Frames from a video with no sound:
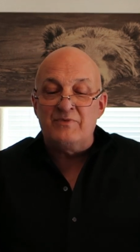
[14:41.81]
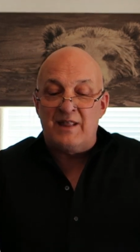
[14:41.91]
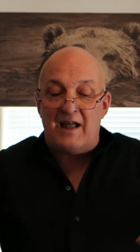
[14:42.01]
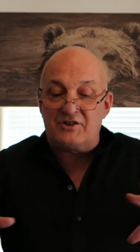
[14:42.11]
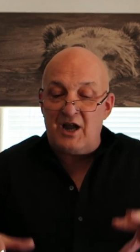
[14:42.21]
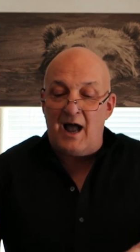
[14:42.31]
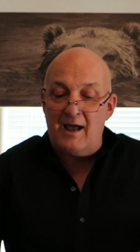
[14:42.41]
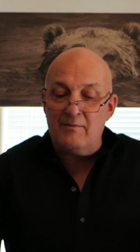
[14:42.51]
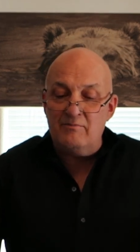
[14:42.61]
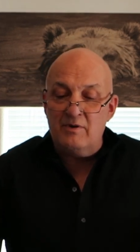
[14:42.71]
That
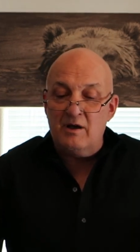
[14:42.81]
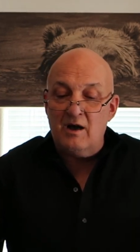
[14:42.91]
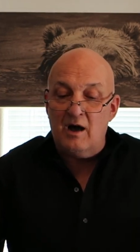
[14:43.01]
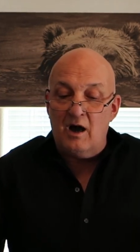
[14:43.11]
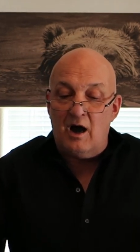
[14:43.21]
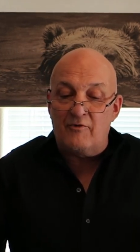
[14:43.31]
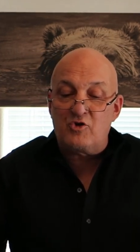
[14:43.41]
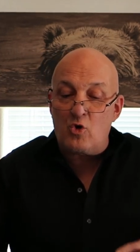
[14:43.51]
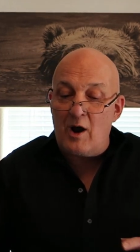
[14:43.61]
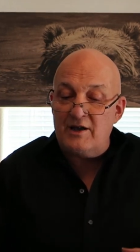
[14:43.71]
time of
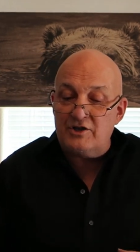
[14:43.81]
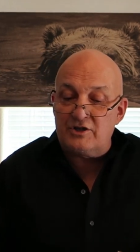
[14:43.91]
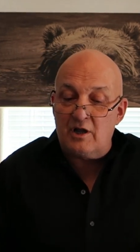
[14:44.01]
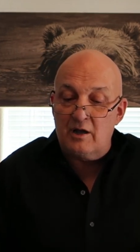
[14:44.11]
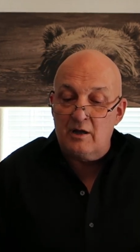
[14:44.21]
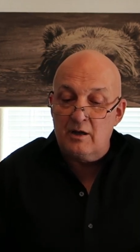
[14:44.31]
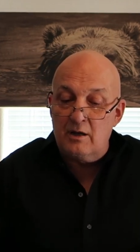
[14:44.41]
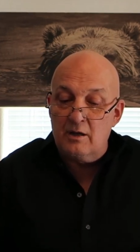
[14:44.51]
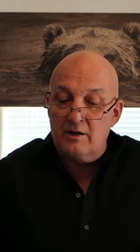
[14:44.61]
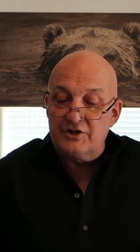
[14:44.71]
Christ's
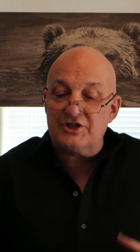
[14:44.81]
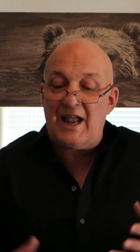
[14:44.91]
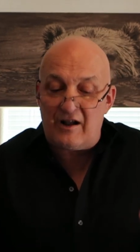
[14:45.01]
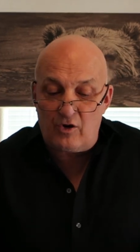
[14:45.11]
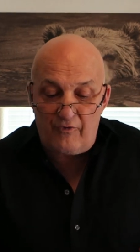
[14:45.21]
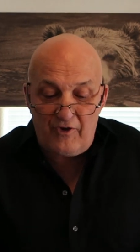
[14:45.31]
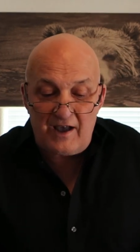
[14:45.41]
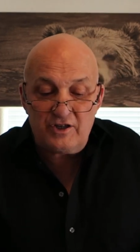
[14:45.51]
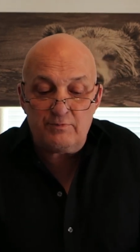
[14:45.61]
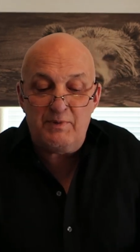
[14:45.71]

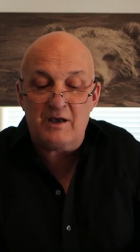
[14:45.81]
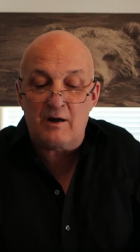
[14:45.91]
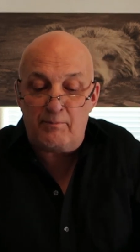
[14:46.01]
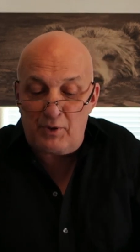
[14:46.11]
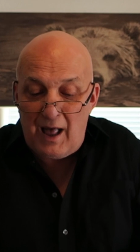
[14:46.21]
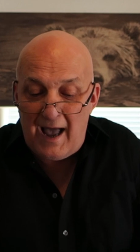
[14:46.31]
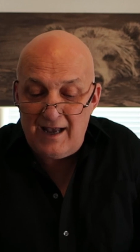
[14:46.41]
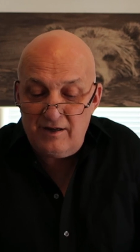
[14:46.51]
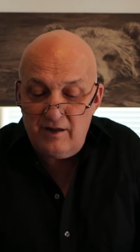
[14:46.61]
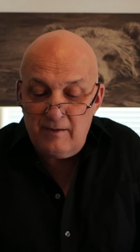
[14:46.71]
sacrifice being
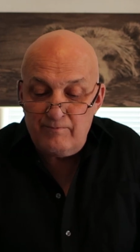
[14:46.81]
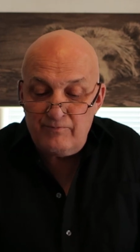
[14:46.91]
applied